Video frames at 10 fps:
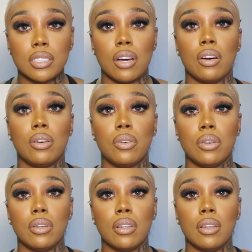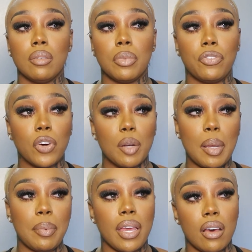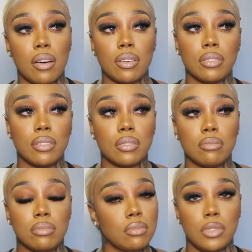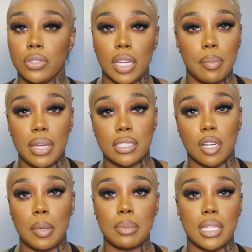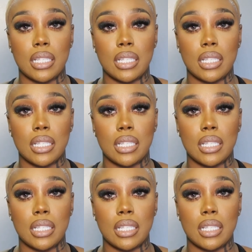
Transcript: So, before the BBL, you couldn't be in certain people's